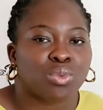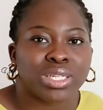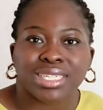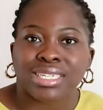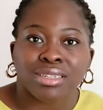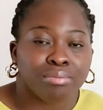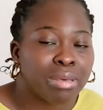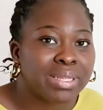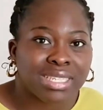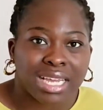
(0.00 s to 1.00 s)
within
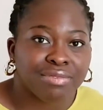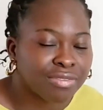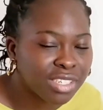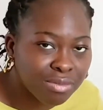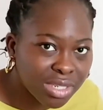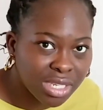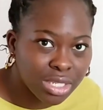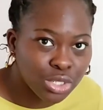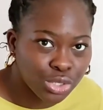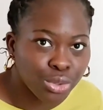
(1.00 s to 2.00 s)
maybe 10-15
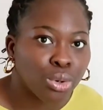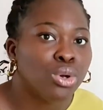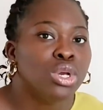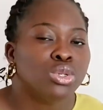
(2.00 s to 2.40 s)
minutes, you know.